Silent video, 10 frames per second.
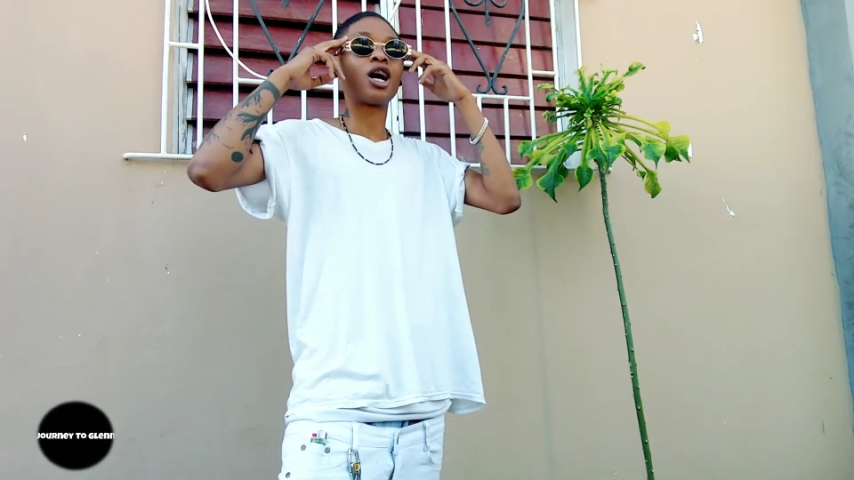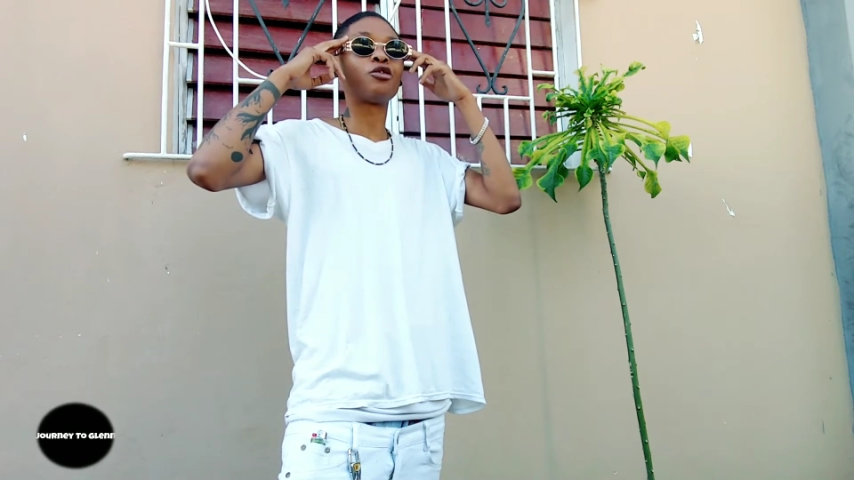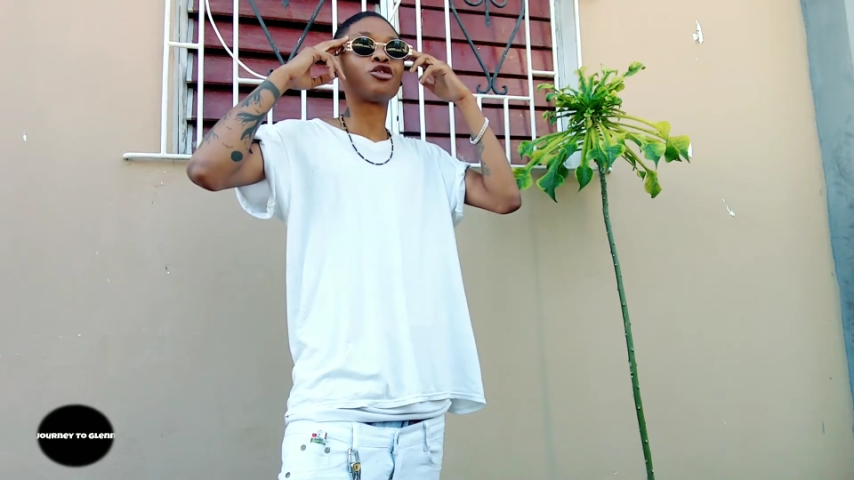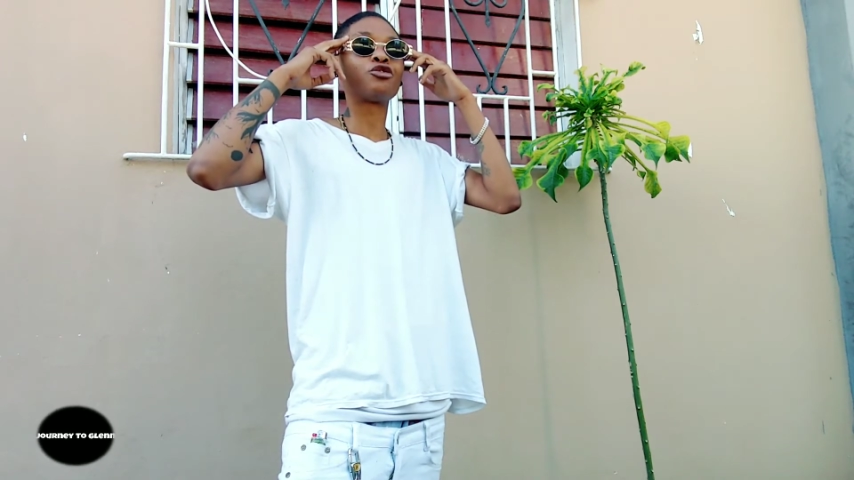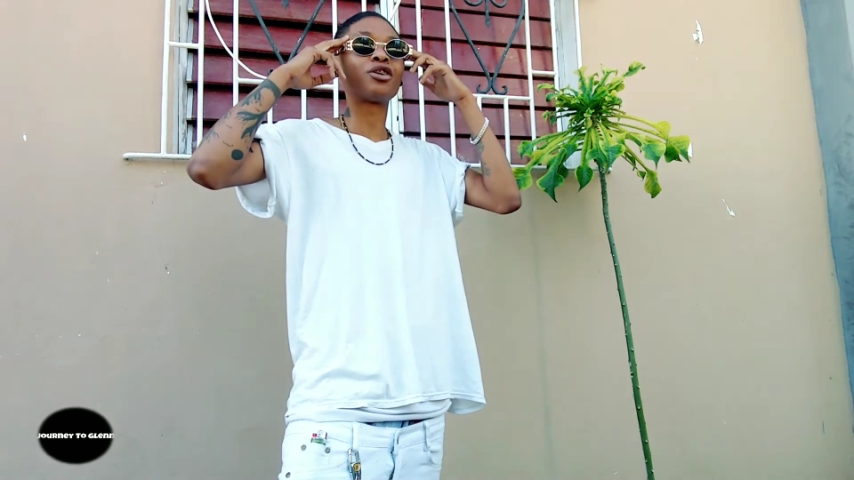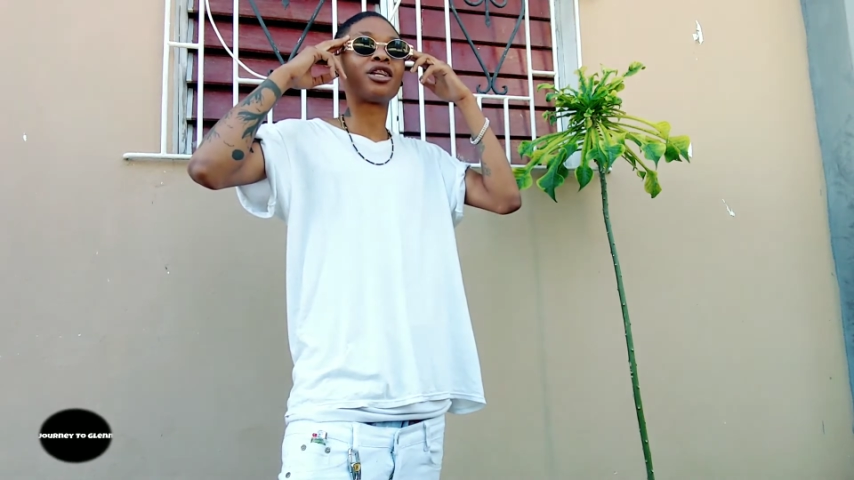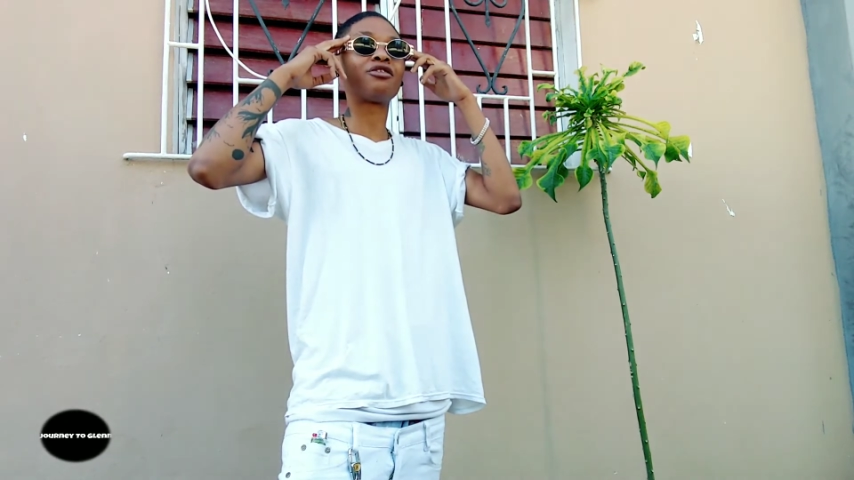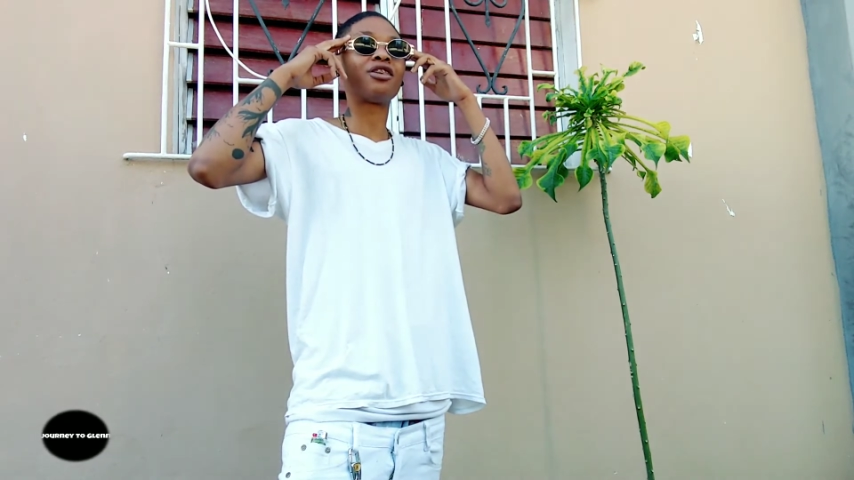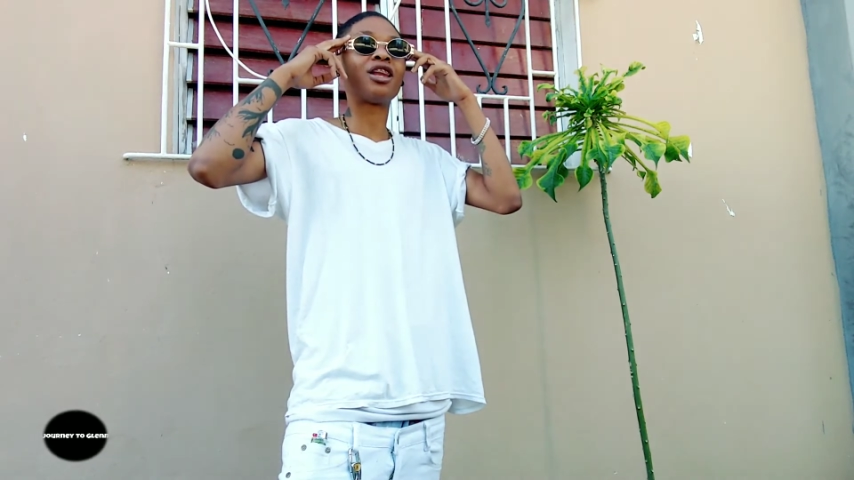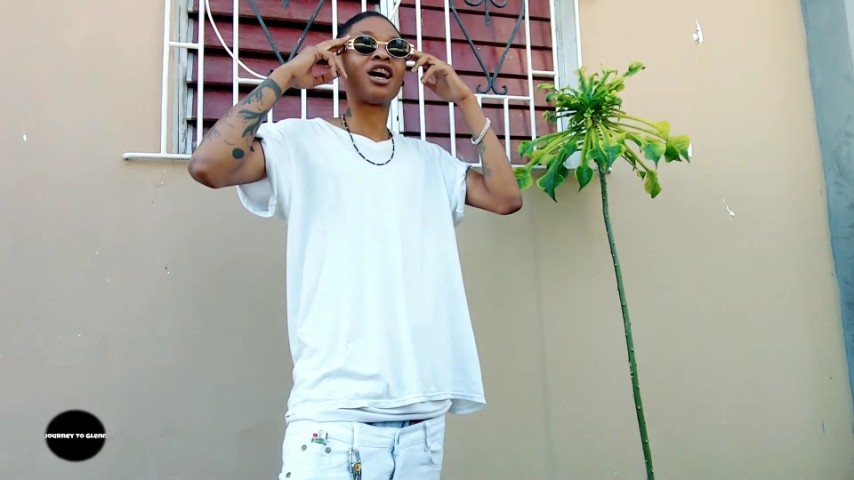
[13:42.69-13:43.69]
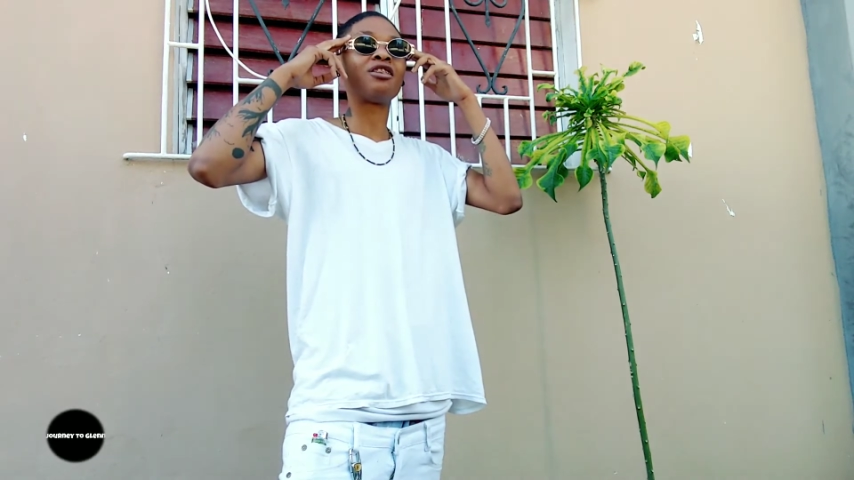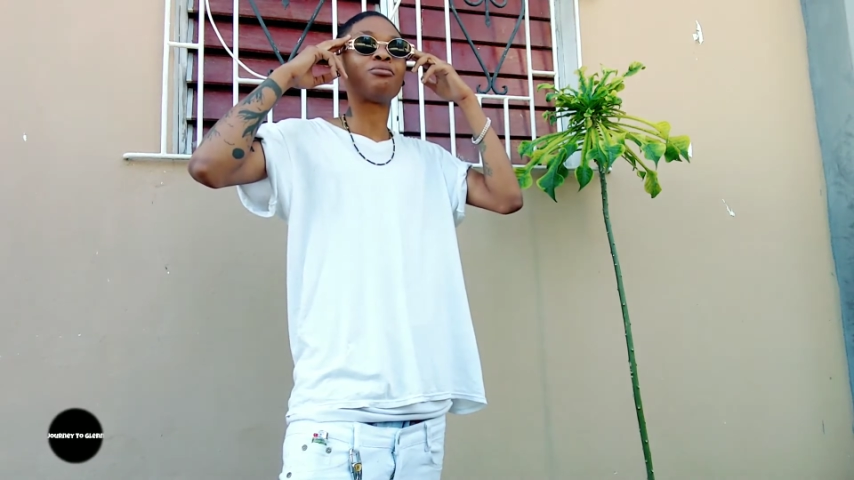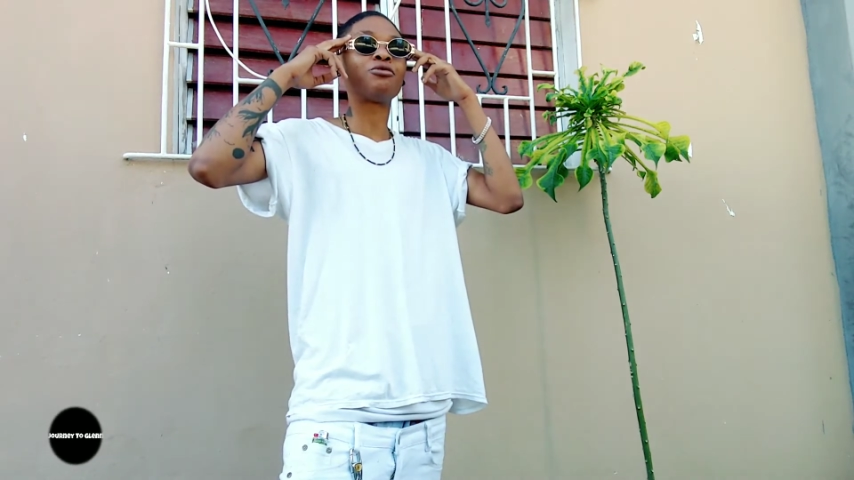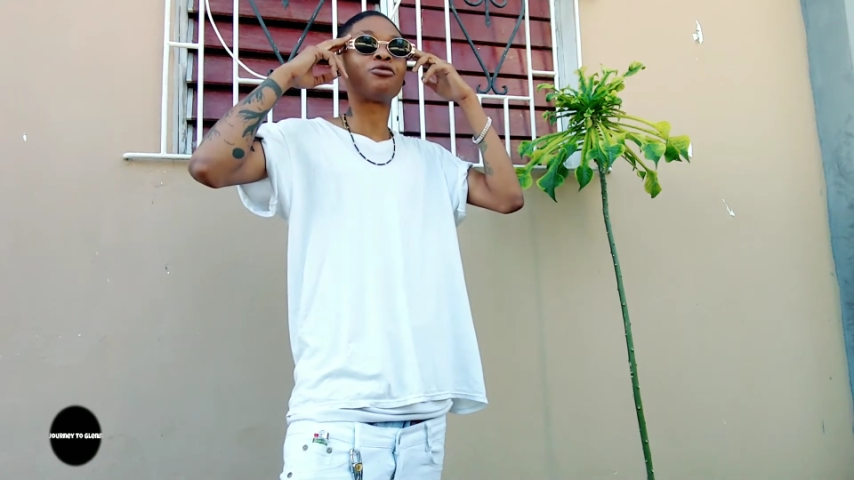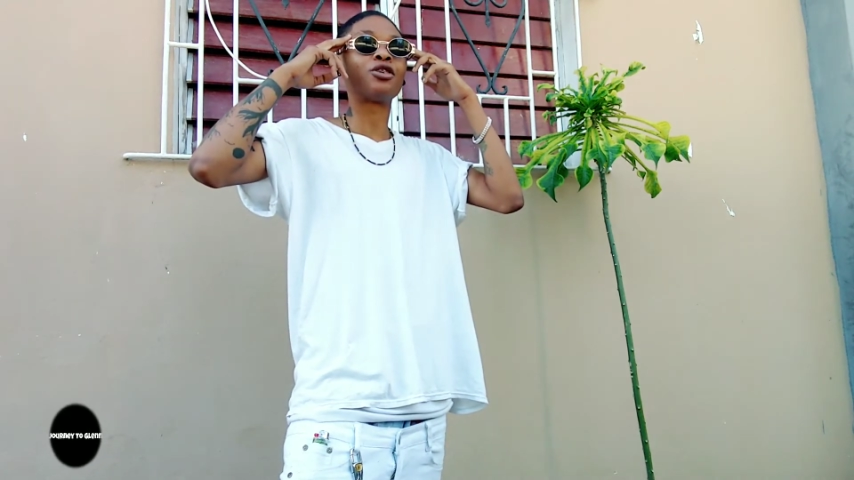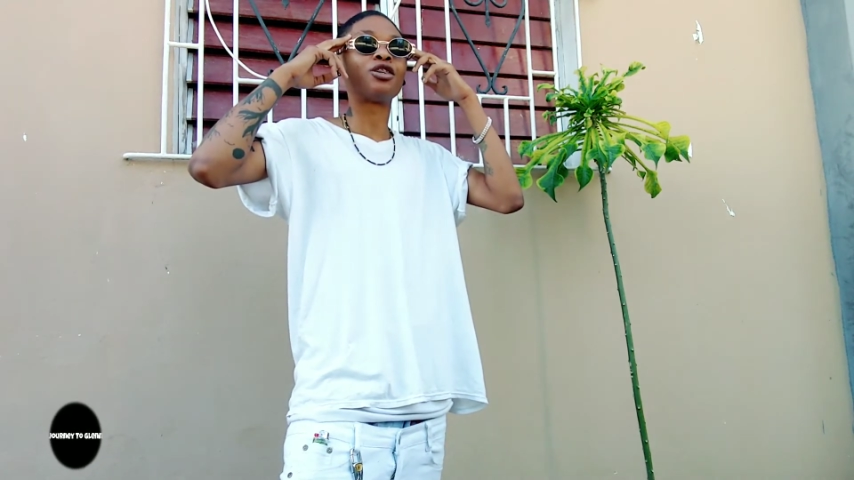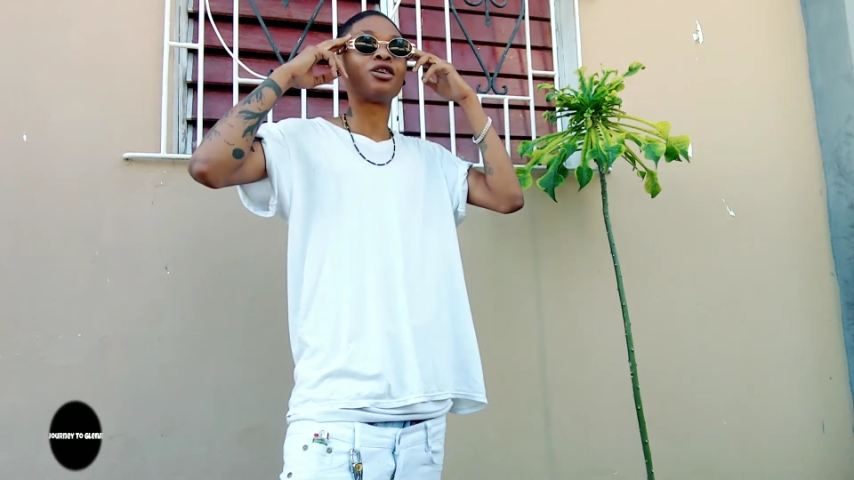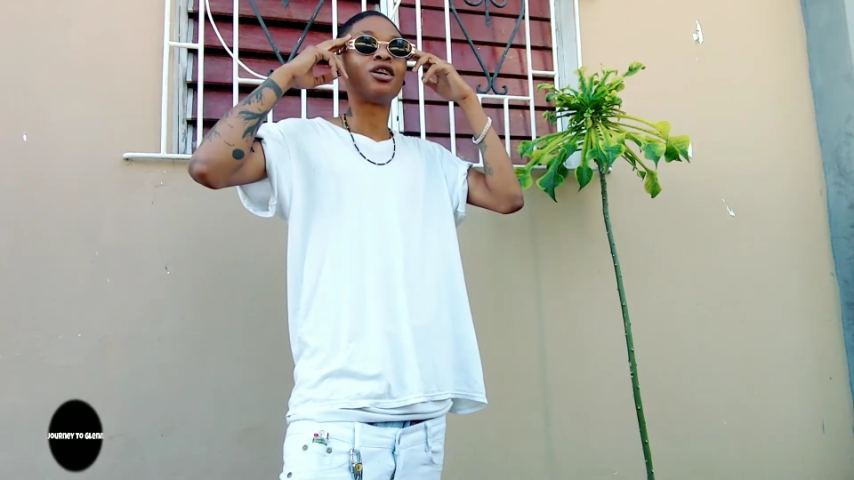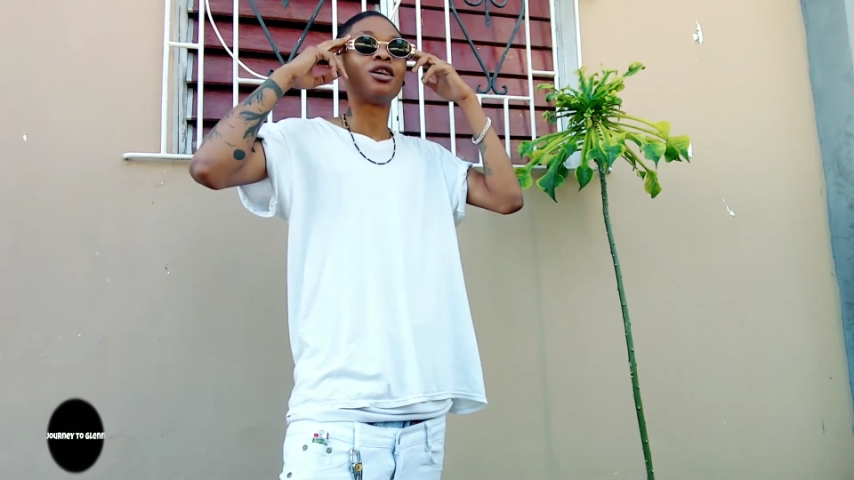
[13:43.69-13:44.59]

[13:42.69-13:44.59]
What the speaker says: I was ready for life before